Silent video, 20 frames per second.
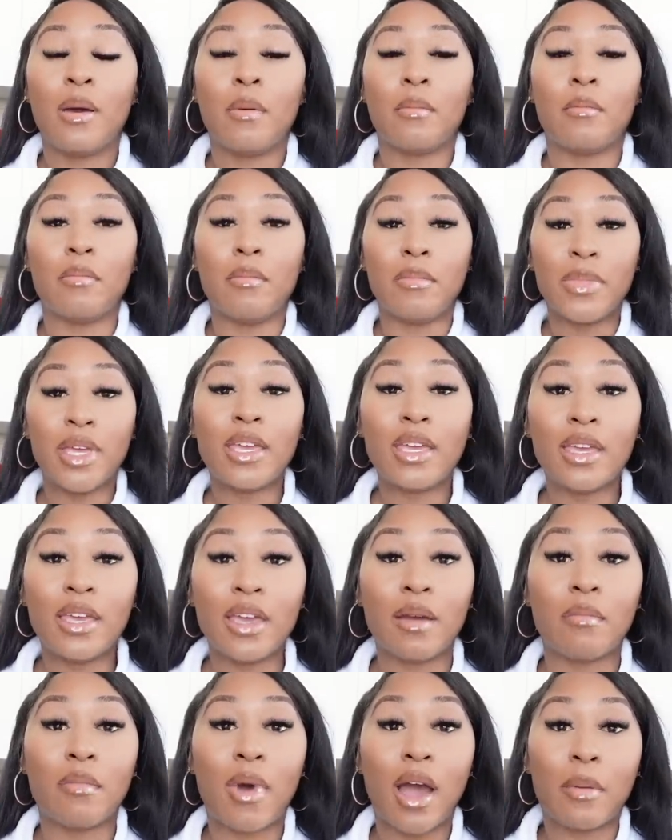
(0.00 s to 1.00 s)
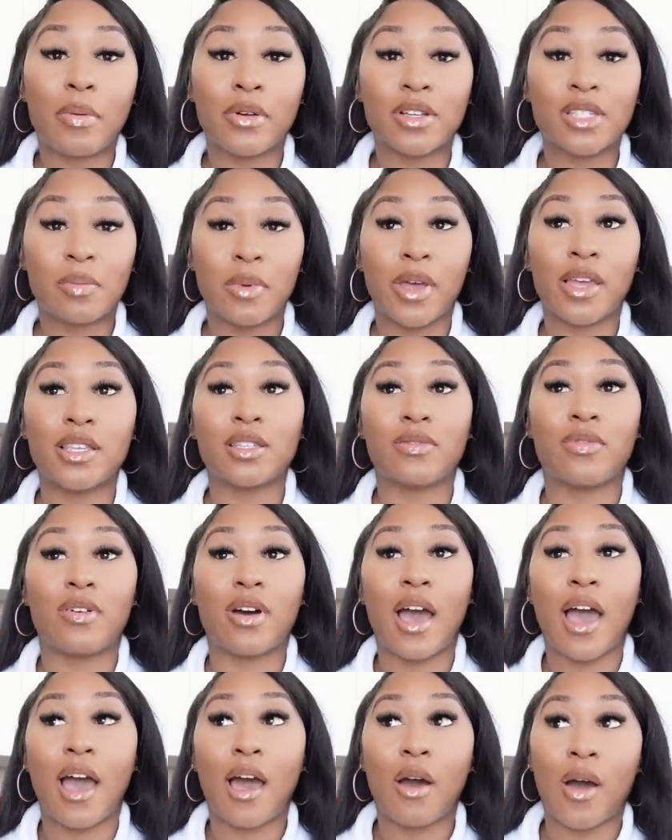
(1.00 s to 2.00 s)
me and my perspective of
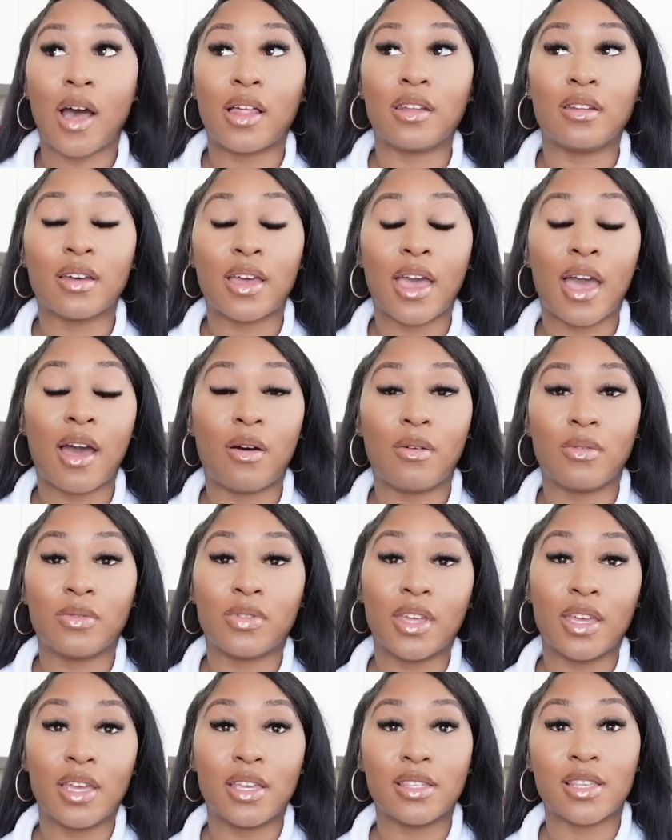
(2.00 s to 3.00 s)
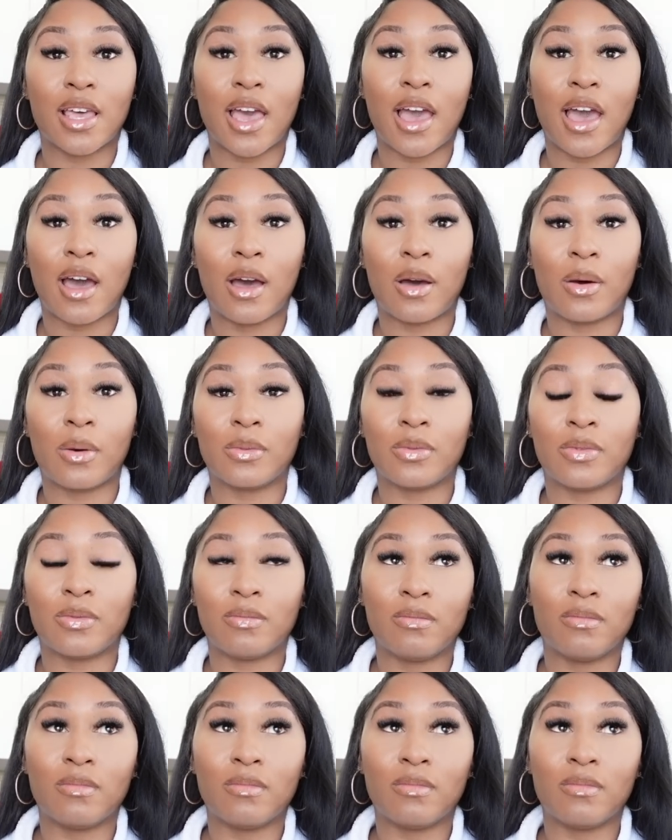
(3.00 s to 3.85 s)
how I look out on things and how